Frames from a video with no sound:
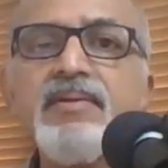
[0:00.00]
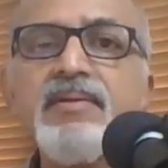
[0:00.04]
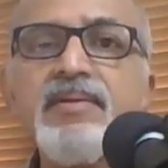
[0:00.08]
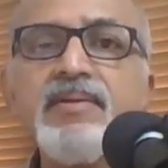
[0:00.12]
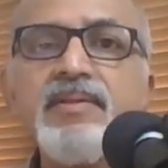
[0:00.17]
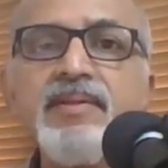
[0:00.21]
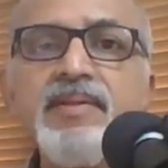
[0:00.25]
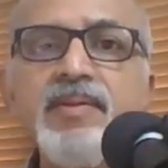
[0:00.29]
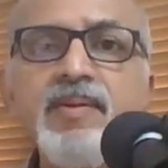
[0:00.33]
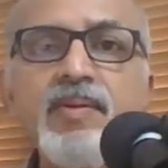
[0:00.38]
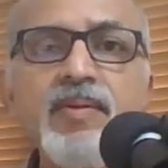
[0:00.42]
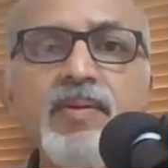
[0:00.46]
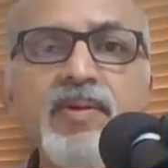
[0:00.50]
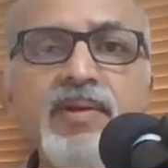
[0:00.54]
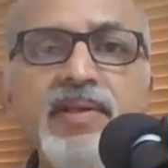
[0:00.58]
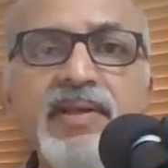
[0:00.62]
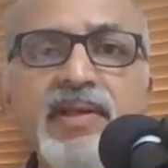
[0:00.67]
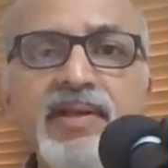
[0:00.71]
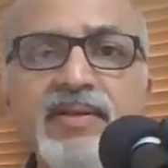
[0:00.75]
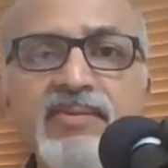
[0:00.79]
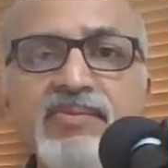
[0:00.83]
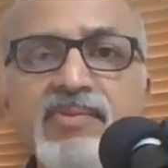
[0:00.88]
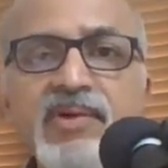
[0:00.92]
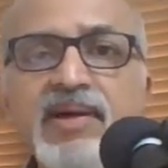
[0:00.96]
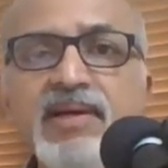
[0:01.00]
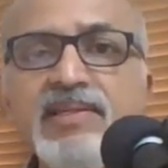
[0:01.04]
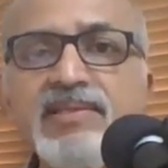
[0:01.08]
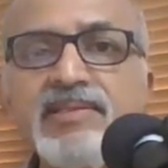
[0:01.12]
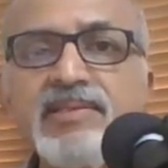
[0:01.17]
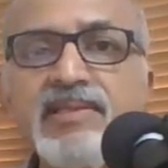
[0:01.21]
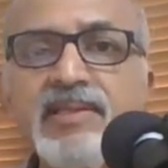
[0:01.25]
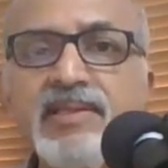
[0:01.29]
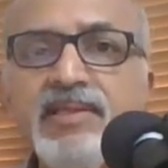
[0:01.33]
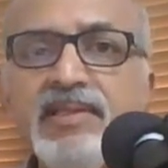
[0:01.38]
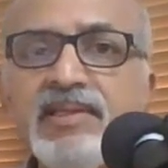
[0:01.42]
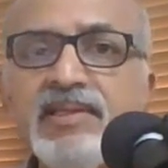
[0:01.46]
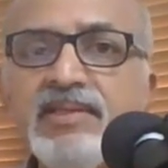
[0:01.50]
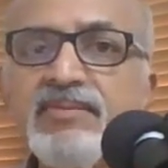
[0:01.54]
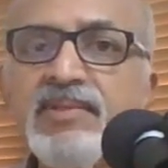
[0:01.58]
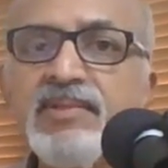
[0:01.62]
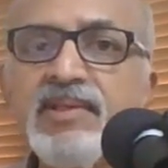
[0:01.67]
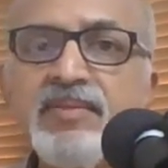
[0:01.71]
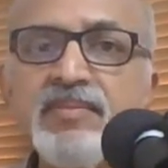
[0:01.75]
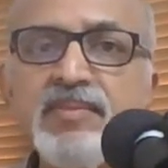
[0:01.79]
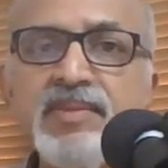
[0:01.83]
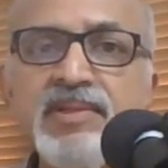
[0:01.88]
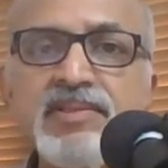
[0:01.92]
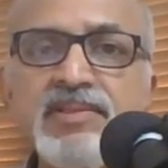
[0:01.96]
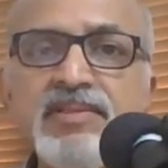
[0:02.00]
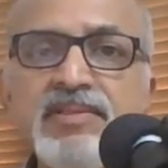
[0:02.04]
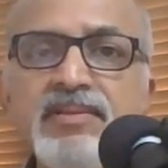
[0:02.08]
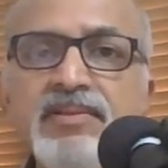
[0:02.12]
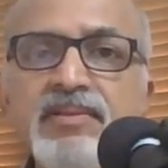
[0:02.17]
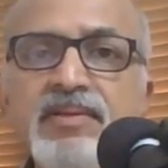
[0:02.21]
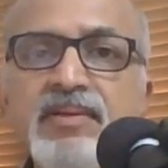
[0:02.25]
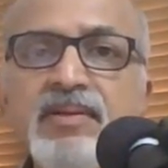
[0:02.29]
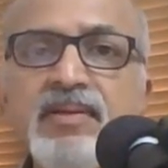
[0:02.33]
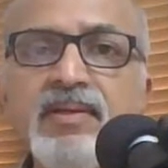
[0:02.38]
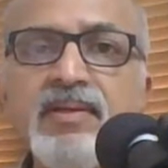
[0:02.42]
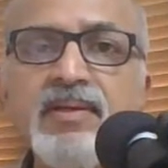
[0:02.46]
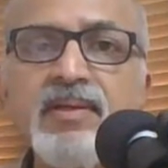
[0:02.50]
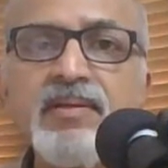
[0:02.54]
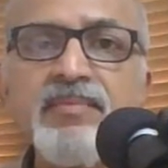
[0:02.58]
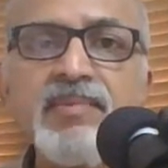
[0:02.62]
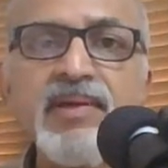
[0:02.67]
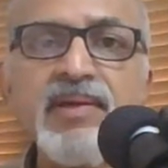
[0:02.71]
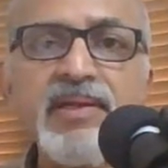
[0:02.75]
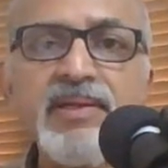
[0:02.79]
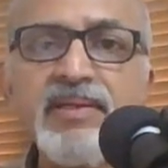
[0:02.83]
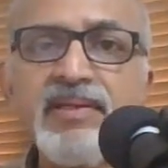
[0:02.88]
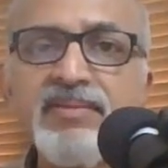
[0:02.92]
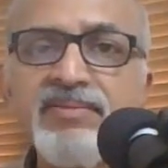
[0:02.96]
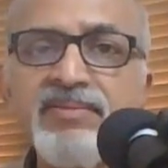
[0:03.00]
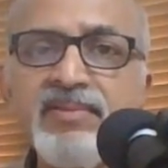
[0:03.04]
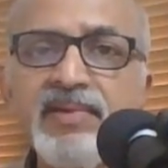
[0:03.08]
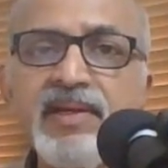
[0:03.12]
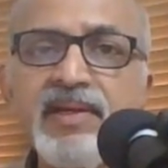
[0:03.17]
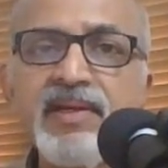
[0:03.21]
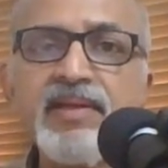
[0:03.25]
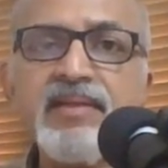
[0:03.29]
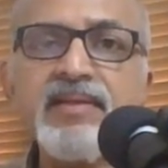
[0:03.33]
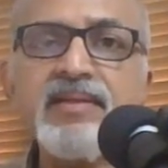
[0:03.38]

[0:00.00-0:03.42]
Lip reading: The only advice I give them is, hey, my dear friend,